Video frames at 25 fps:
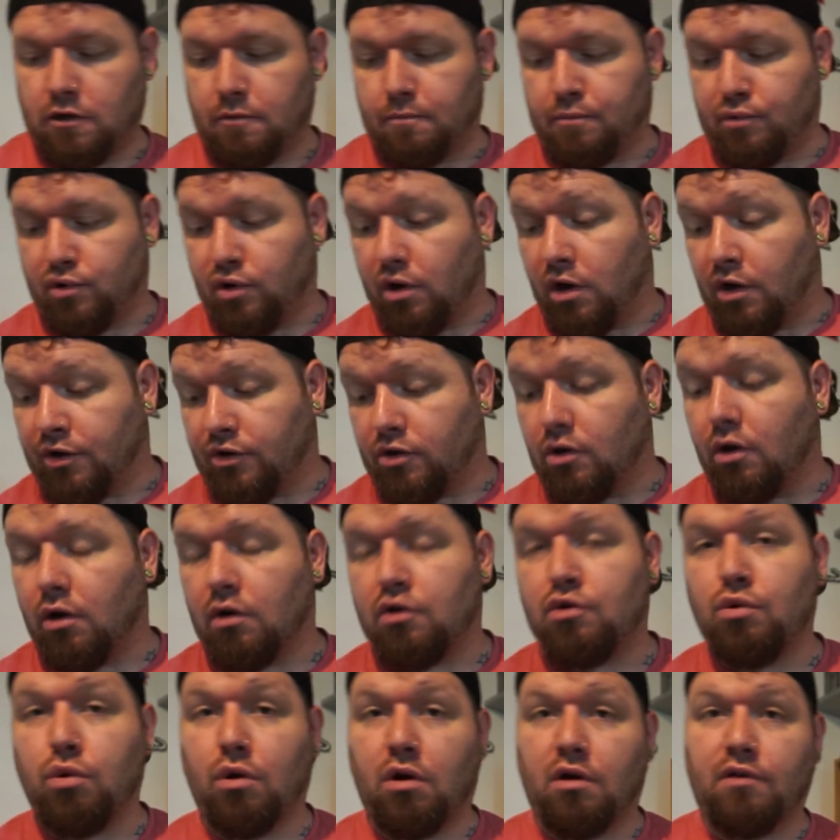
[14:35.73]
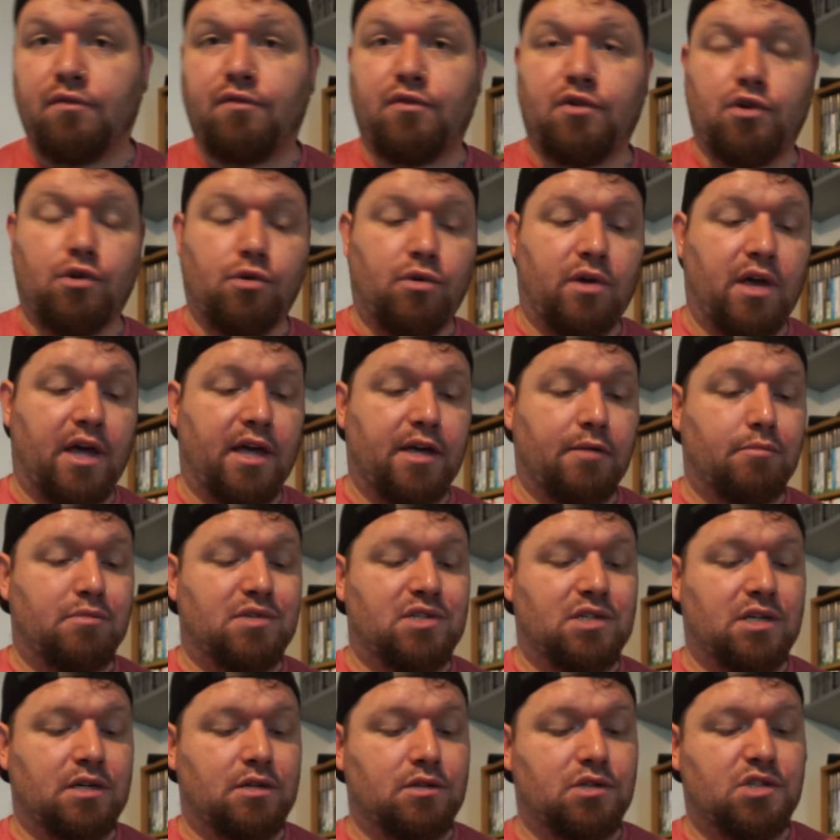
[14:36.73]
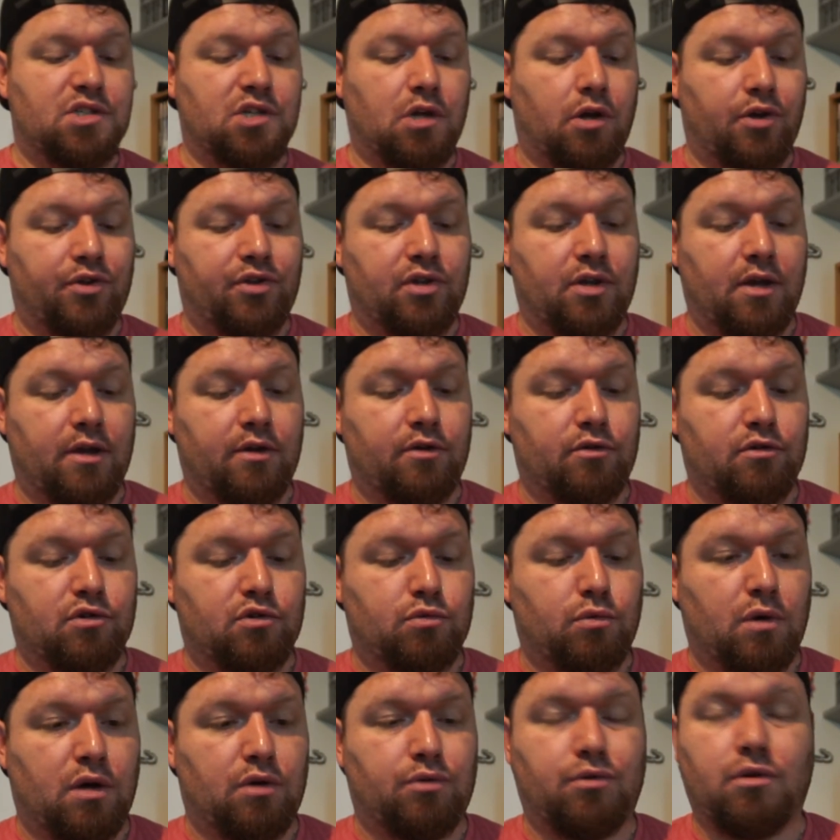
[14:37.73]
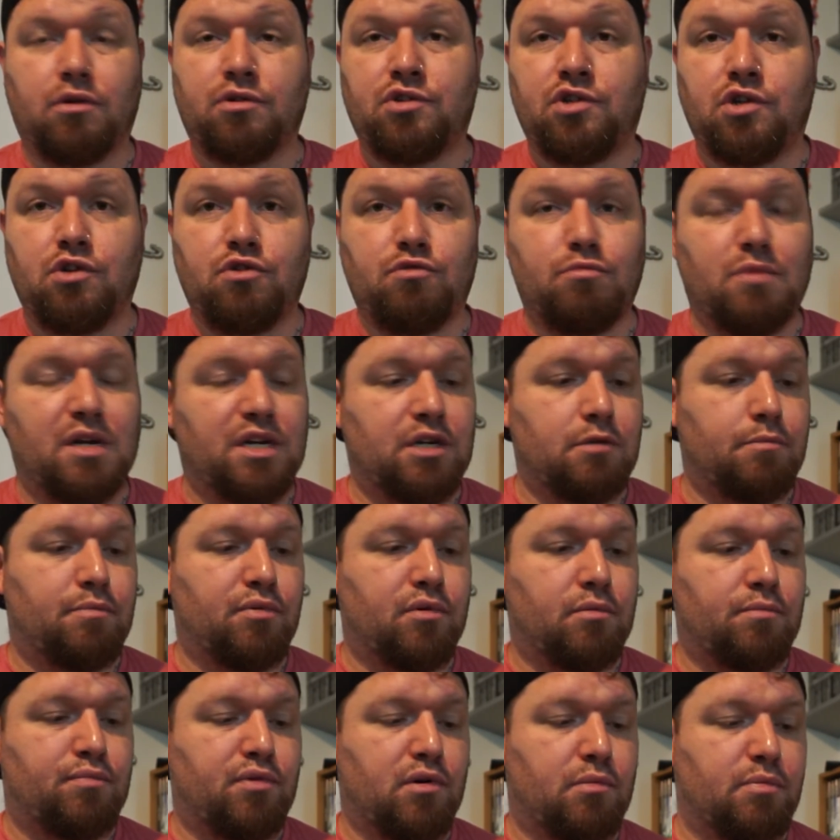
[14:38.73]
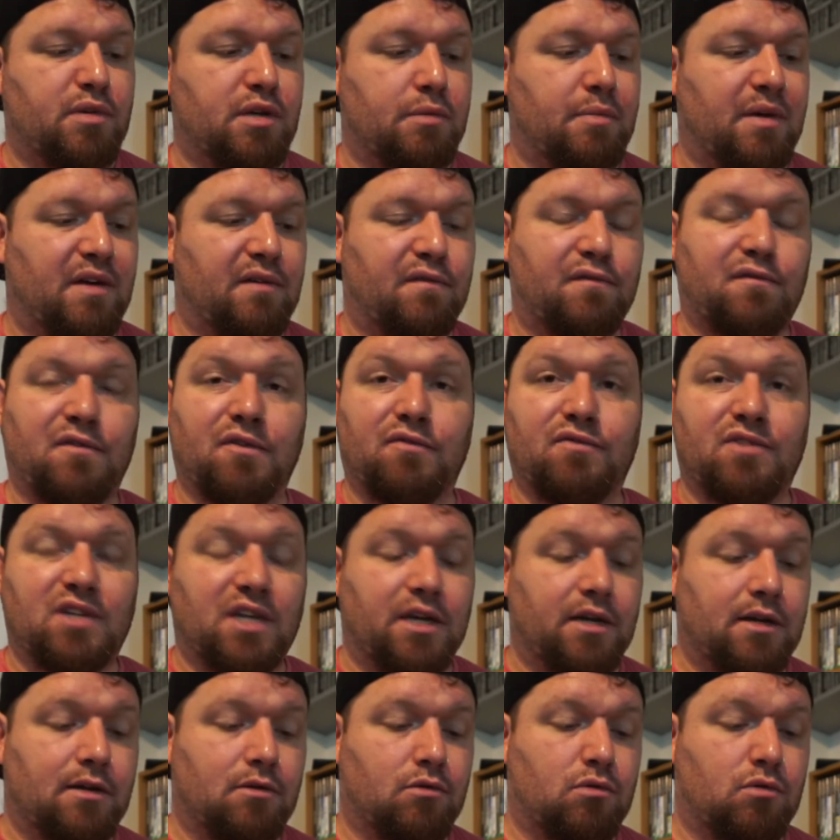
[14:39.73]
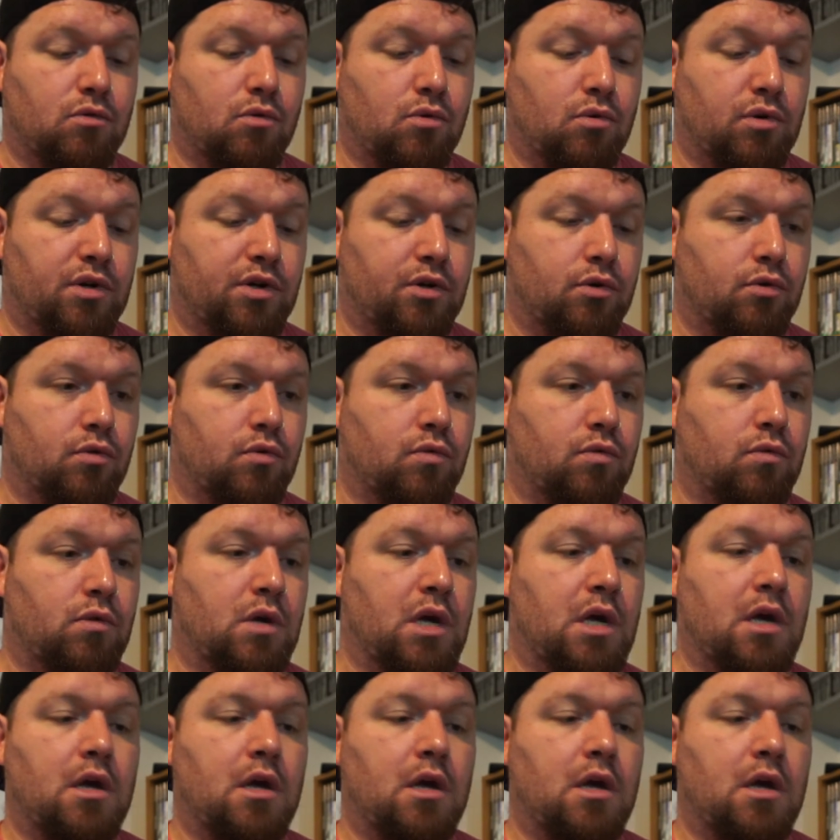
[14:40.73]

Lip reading: But I got quite a few games inside there as well. Not too many, but probably about 15 all in all.